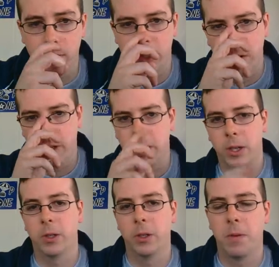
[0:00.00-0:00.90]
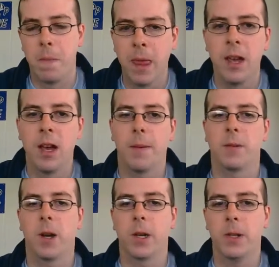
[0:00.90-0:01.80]
So to conclude, I've
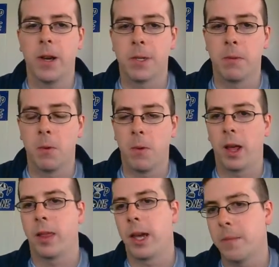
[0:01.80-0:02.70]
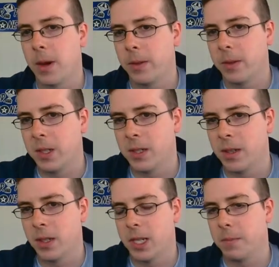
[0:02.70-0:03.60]
talked to you guys about what I like about
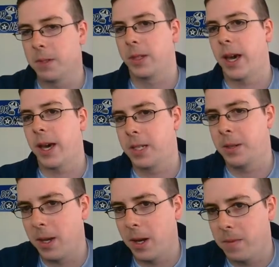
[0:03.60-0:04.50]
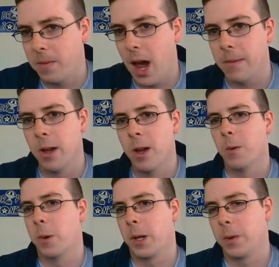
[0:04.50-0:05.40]
the Samsung Galaxy Player 5,
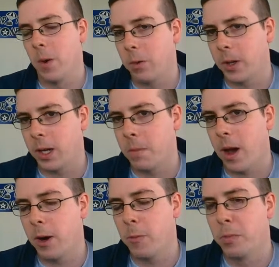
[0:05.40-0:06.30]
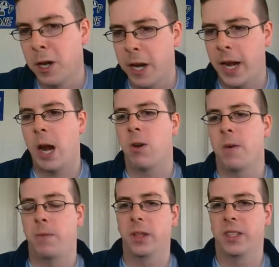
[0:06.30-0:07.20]
what I don't like about it, and how
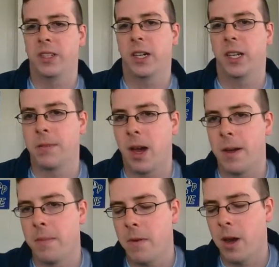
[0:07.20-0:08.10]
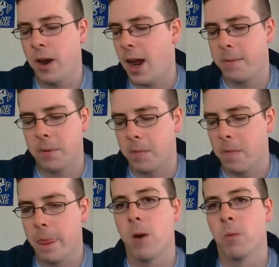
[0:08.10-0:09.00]
I feel it's going to give
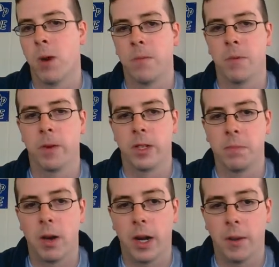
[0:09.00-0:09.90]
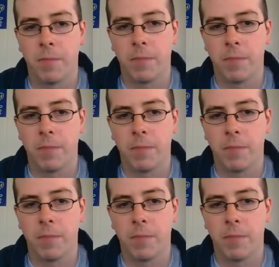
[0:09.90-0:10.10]
Apple a run for its money.